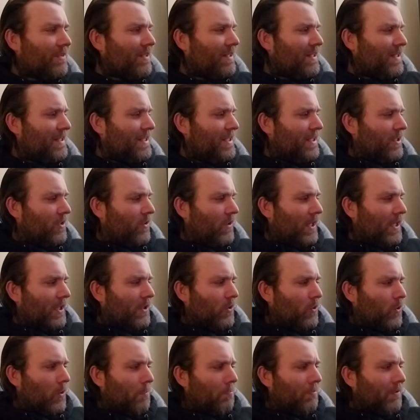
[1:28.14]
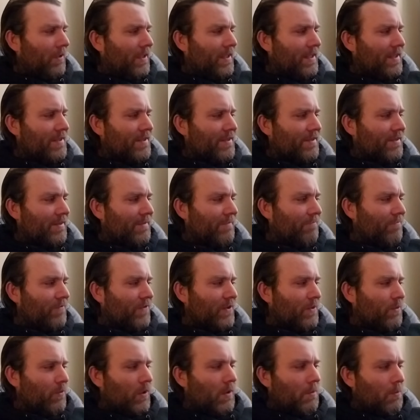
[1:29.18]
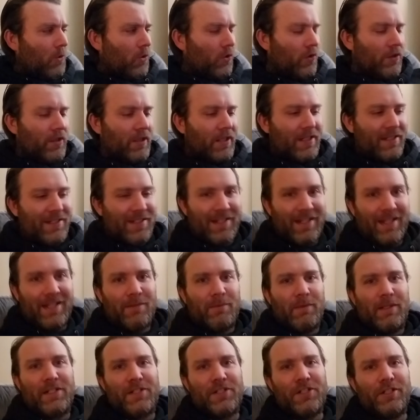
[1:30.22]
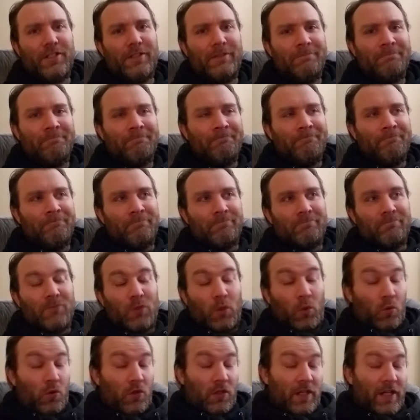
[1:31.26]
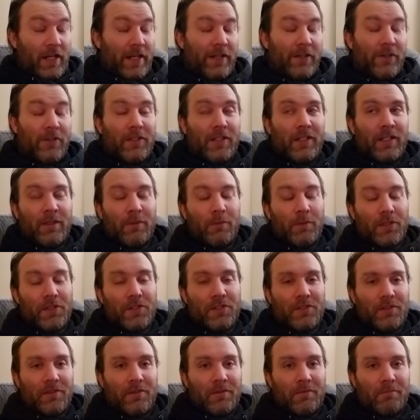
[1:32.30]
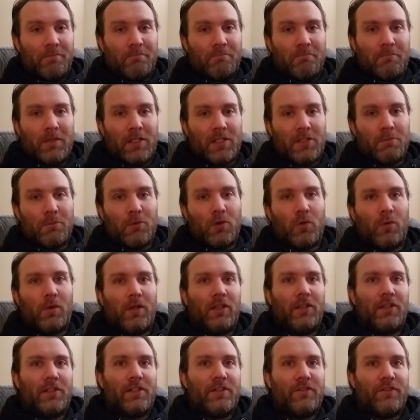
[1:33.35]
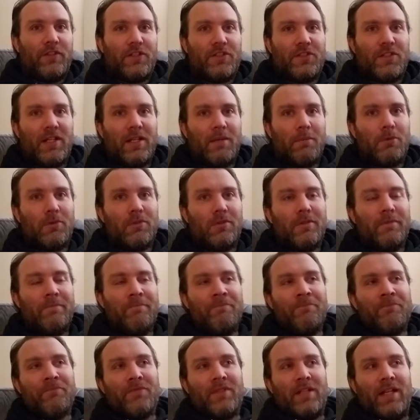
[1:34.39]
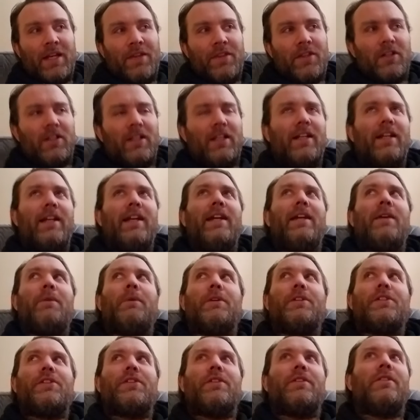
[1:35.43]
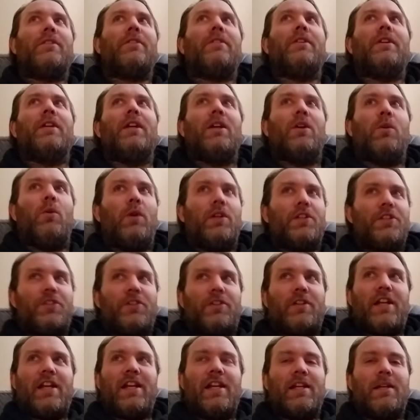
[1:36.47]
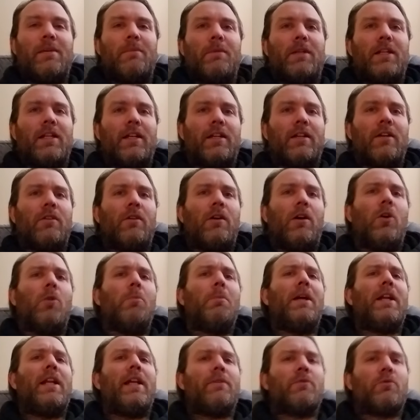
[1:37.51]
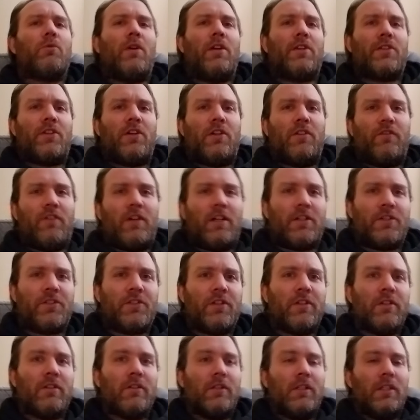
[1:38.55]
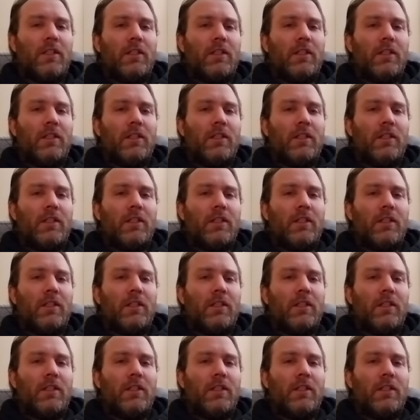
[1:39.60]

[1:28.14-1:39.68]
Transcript: You know, I go to a place where I'm ordering a sandwich or a haircut, which is a much more relative example, and they're like, "Hey, what's your what's your name?" And I go, "Oh, my name's Rascarvonestir."